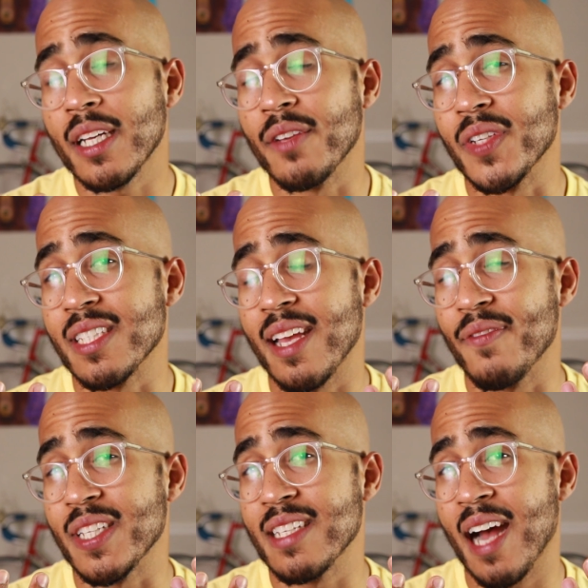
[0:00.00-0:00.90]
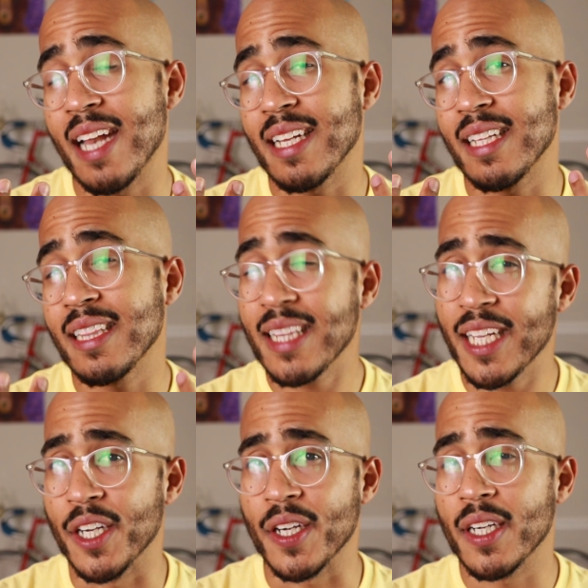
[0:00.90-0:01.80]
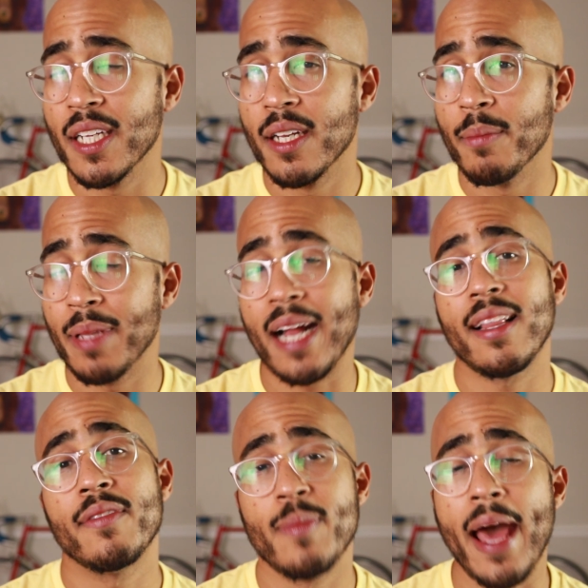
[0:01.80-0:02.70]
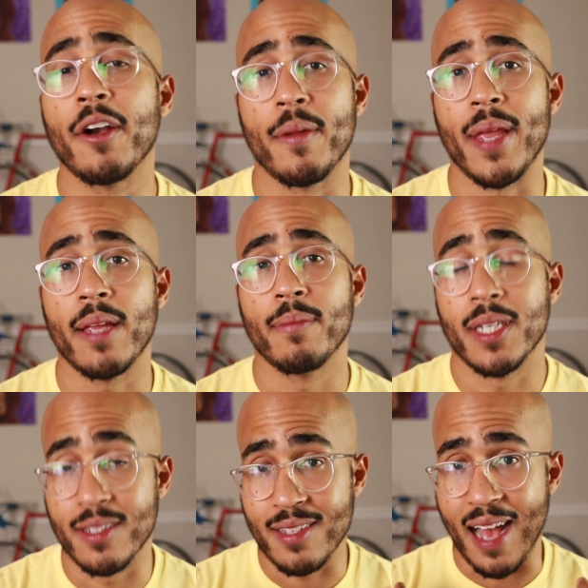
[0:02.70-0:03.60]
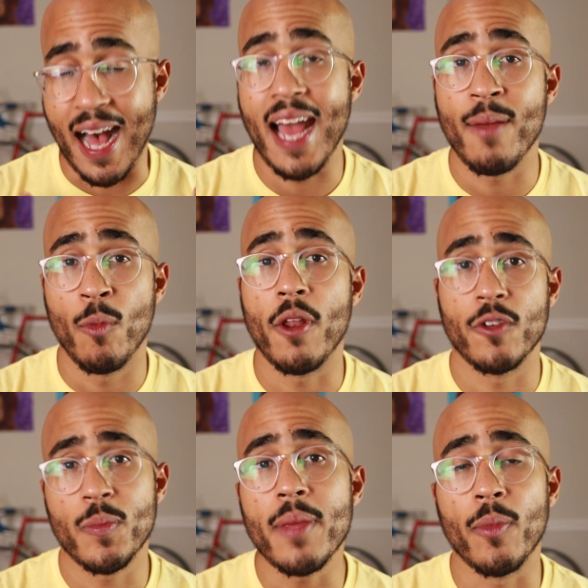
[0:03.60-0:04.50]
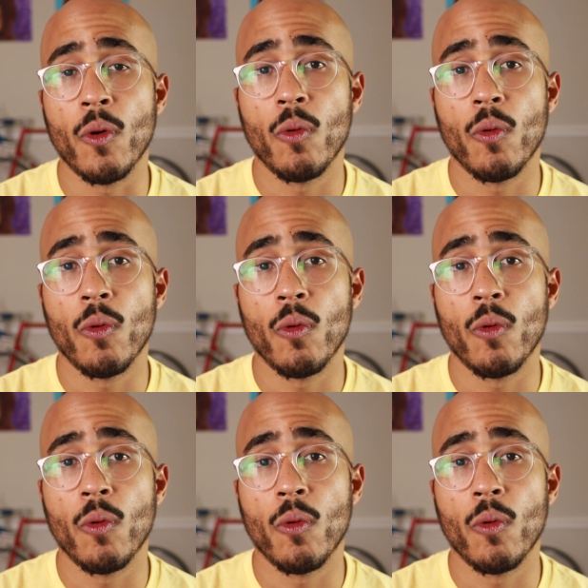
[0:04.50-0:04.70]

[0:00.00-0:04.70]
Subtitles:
If it's not clear, Black Lives Matter to me because I am one of those people.